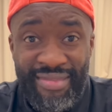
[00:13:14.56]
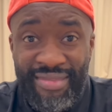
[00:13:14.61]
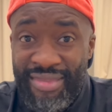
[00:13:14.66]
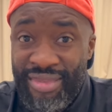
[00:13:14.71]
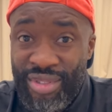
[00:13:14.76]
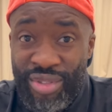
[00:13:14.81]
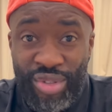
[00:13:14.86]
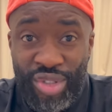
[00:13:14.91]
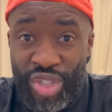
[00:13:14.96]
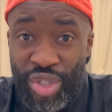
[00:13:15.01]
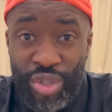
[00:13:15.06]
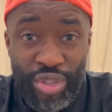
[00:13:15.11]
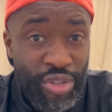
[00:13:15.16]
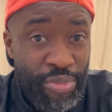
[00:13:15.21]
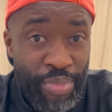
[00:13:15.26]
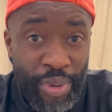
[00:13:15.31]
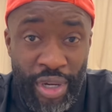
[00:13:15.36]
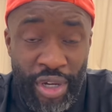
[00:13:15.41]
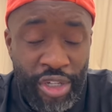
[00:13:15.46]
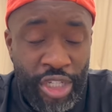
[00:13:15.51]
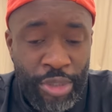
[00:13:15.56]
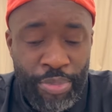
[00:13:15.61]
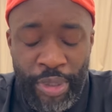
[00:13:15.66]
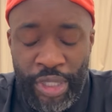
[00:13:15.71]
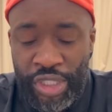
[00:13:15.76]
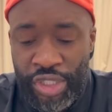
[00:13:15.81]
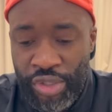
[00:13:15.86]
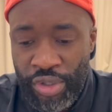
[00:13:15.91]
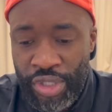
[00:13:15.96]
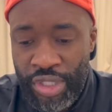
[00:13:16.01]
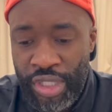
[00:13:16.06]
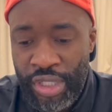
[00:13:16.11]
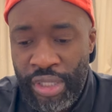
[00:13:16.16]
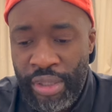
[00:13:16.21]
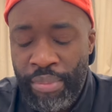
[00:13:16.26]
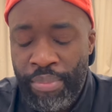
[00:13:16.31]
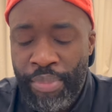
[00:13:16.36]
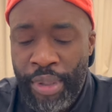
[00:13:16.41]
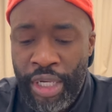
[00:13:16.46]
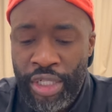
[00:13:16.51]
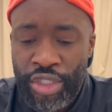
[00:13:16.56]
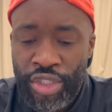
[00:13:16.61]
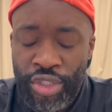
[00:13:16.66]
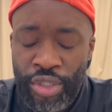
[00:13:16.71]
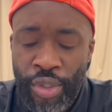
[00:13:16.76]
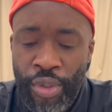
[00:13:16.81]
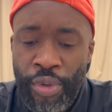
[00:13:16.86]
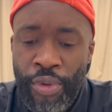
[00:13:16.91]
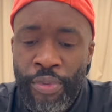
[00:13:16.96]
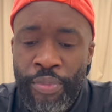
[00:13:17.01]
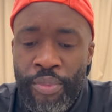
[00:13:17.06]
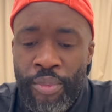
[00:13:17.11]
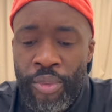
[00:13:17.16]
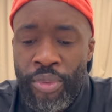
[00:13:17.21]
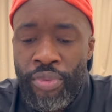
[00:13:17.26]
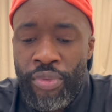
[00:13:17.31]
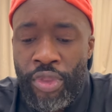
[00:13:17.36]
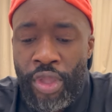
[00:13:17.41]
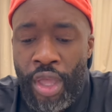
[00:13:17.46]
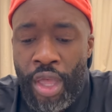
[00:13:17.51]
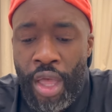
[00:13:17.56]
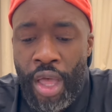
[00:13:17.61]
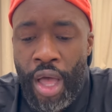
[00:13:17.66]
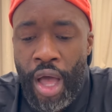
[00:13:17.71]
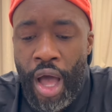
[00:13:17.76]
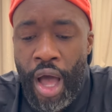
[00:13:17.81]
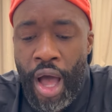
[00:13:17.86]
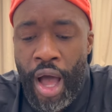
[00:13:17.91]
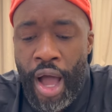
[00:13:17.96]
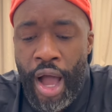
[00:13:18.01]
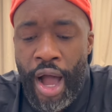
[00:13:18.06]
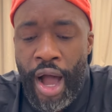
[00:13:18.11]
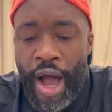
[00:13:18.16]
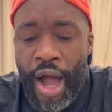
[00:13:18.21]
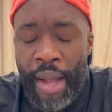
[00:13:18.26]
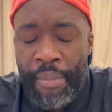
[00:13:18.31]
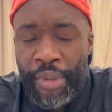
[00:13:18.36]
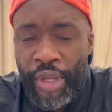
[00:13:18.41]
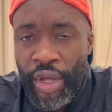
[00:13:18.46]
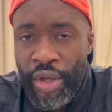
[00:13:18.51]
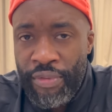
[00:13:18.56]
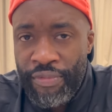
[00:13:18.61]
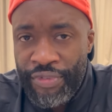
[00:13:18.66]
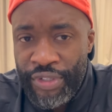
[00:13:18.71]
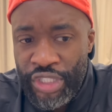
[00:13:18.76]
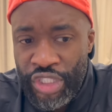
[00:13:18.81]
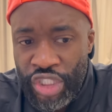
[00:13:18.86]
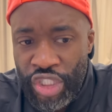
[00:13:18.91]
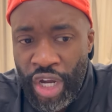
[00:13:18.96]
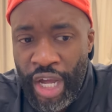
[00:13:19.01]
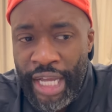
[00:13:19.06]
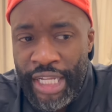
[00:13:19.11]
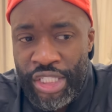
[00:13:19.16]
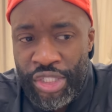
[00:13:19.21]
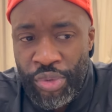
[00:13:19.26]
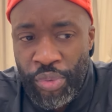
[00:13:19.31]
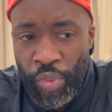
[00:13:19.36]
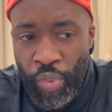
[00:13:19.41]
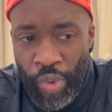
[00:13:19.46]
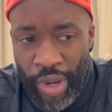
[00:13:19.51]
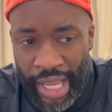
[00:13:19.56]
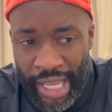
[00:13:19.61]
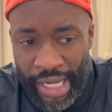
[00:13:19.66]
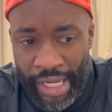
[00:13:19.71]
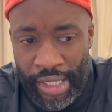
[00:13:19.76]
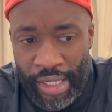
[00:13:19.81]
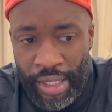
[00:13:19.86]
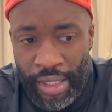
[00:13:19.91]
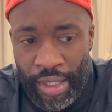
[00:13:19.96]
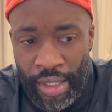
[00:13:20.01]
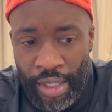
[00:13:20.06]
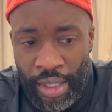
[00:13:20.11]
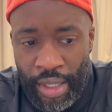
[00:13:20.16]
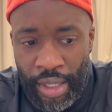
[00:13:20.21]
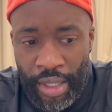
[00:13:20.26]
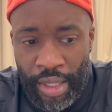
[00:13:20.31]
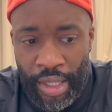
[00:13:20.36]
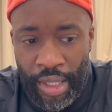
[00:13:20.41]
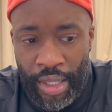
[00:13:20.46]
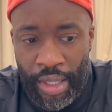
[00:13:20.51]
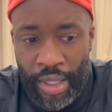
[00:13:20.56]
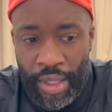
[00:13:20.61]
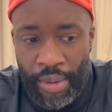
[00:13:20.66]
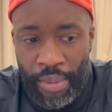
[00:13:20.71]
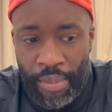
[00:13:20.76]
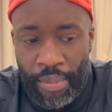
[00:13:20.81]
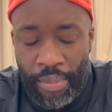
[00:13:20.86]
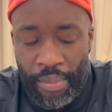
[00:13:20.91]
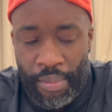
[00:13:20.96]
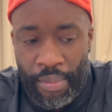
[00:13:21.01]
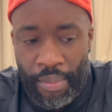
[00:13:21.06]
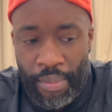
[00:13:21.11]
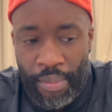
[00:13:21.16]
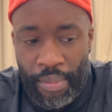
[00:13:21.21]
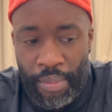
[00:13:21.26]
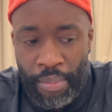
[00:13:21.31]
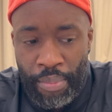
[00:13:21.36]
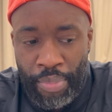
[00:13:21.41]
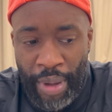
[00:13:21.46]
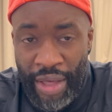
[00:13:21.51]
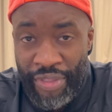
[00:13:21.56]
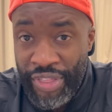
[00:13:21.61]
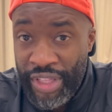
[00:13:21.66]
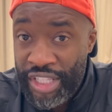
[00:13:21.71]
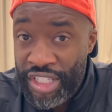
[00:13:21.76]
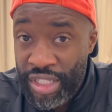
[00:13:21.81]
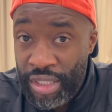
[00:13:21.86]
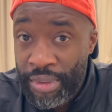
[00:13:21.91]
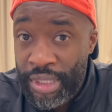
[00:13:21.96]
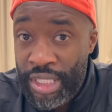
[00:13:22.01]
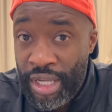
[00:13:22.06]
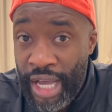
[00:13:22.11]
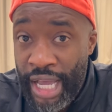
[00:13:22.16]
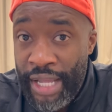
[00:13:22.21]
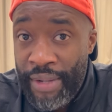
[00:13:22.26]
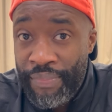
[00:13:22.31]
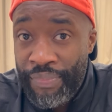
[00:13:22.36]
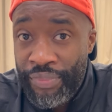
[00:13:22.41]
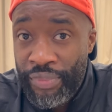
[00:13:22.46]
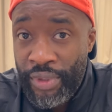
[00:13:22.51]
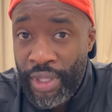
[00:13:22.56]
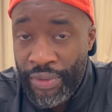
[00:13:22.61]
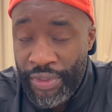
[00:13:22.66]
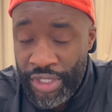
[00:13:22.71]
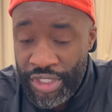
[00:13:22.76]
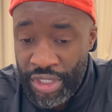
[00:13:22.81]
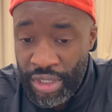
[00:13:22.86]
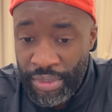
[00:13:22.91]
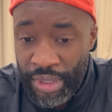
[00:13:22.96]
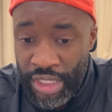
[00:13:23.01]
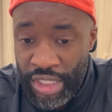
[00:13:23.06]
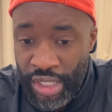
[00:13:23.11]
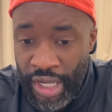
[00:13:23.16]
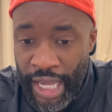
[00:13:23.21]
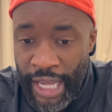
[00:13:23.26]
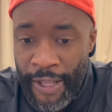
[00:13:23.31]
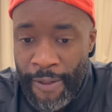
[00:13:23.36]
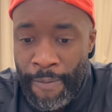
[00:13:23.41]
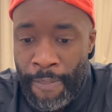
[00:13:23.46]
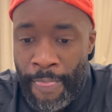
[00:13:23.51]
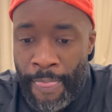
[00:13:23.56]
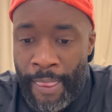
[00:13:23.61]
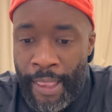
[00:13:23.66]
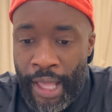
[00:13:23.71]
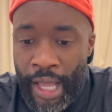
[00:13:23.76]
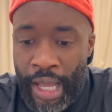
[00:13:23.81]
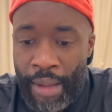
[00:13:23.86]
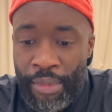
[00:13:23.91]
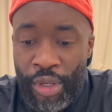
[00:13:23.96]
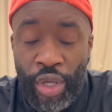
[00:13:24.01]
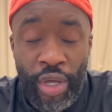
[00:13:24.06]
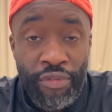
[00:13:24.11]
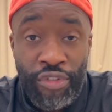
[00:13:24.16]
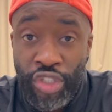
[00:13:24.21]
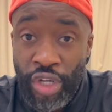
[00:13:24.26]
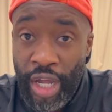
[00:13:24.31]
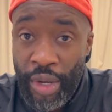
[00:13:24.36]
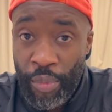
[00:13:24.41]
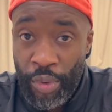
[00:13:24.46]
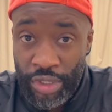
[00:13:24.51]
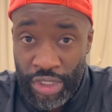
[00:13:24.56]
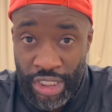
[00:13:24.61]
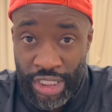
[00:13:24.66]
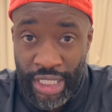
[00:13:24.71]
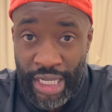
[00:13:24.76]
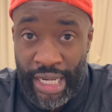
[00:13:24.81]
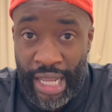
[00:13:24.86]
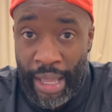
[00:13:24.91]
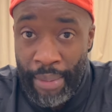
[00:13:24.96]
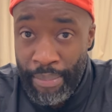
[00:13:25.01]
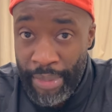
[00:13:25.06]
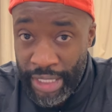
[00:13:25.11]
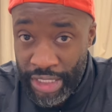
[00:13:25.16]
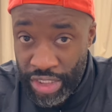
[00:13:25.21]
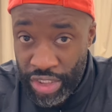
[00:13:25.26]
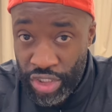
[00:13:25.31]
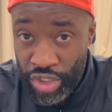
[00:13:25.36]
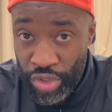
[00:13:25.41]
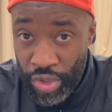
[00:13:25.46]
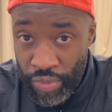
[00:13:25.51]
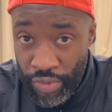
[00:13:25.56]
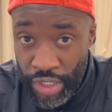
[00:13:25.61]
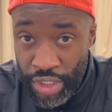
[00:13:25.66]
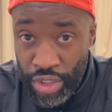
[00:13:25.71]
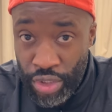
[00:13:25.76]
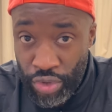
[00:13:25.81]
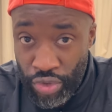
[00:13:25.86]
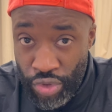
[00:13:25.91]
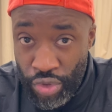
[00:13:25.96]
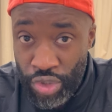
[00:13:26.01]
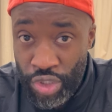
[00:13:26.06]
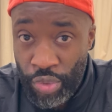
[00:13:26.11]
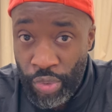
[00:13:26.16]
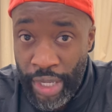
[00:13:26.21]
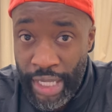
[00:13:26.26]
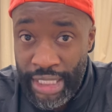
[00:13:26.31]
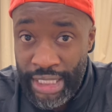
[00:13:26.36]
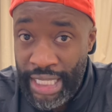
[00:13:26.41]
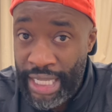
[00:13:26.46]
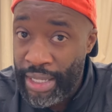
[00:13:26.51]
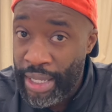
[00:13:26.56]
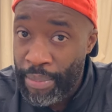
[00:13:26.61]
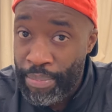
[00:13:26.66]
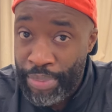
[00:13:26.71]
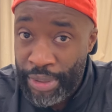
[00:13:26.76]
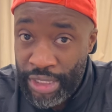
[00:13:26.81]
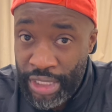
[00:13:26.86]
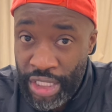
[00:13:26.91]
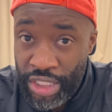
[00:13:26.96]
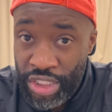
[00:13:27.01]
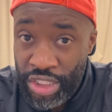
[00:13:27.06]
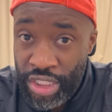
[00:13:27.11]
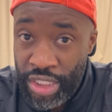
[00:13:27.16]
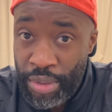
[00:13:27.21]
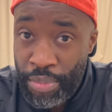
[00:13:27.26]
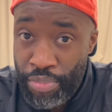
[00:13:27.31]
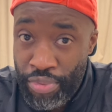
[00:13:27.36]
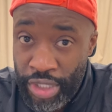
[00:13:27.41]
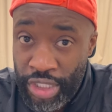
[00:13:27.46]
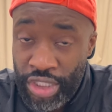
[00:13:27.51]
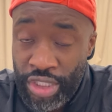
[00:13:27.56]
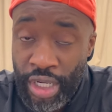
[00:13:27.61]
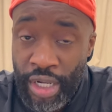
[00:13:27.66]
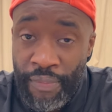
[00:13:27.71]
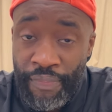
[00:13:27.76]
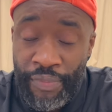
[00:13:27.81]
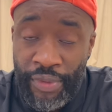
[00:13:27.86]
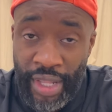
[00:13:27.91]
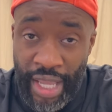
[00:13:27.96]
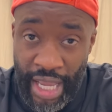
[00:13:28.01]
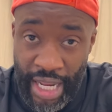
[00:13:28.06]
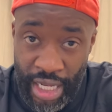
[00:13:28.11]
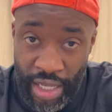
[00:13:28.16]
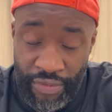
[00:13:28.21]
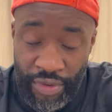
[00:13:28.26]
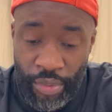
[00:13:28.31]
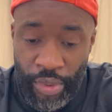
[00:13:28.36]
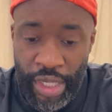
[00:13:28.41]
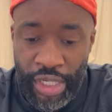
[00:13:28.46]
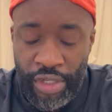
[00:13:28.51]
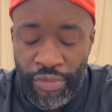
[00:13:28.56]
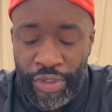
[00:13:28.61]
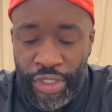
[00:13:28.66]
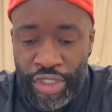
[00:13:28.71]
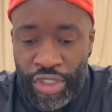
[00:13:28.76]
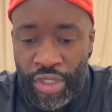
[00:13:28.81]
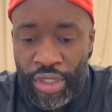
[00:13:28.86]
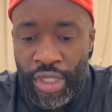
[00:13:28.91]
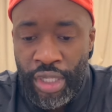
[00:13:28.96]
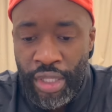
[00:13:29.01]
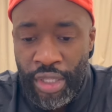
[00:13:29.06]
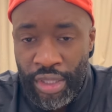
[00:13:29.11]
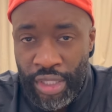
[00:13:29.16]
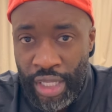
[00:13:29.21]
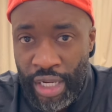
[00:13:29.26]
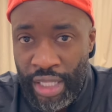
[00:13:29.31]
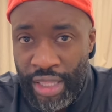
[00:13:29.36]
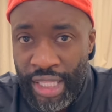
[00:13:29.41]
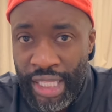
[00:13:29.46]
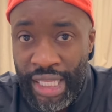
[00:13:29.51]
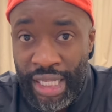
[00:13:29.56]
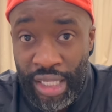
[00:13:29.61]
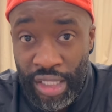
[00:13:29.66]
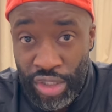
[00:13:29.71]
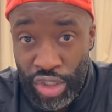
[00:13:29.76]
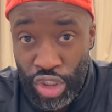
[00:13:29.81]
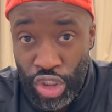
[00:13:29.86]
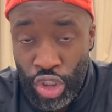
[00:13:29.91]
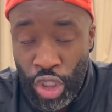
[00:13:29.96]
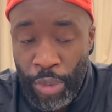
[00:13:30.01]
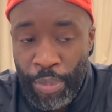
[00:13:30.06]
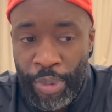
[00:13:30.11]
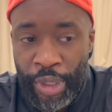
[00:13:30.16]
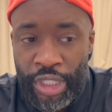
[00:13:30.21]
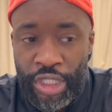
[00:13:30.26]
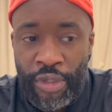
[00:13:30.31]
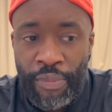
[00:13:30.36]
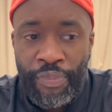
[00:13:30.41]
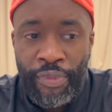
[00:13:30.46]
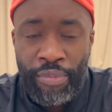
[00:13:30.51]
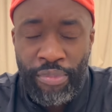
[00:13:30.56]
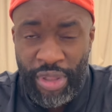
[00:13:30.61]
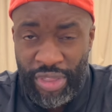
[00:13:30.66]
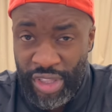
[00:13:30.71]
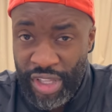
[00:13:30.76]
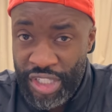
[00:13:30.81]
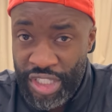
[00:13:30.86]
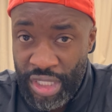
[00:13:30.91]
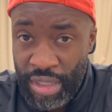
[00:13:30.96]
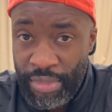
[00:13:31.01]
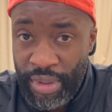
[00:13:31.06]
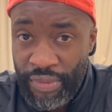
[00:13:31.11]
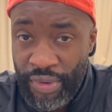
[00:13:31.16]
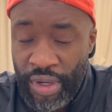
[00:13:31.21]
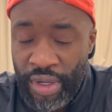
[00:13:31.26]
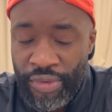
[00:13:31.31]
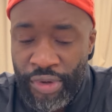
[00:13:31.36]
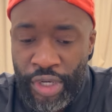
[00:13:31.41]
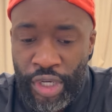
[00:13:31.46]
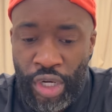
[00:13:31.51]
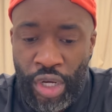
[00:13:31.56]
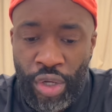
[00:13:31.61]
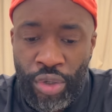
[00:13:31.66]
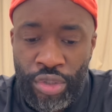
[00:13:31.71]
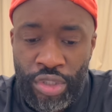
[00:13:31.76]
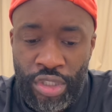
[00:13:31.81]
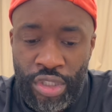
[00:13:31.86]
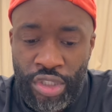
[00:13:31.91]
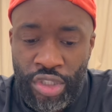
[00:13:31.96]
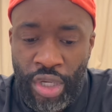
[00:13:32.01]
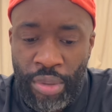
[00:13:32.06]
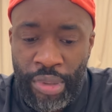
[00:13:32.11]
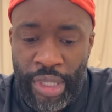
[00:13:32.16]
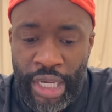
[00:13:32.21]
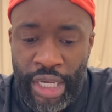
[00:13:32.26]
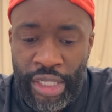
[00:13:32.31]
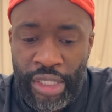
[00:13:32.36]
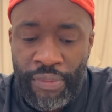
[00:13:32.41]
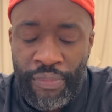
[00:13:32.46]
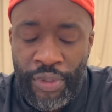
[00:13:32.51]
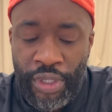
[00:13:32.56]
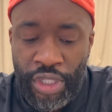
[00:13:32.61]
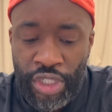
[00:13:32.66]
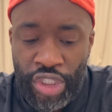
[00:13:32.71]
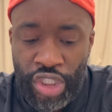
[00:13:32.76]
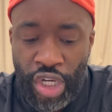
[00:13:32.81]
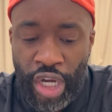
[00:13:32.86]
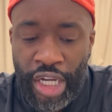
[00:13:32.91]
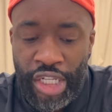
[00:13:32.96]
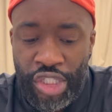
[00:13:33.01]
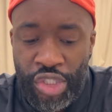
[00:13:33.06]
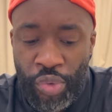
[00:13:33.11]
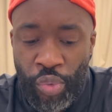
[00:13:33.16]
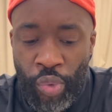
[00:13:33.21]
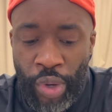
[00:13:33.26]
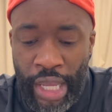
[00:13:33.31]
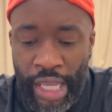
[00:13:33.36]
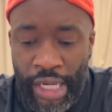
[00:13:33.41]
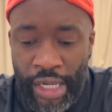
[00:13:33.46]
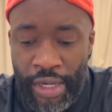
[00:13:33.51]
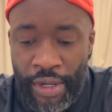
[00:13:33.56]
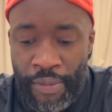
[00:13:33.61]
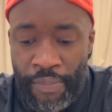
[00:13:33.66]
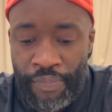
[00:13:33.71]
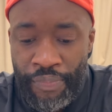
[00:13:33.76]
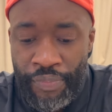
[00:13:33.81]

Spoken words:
Took Joseph Parker's best shots and didn't budge. So I'm going for Jai to win. But I think it's going to be tight. Look, if Jai wants to send out a message to the rest of the cruiserweights and potentially the bridger and heavyweight division, then I think he needs a stoppage. But I think it's going to be very, very close. So I'm going Jai to win.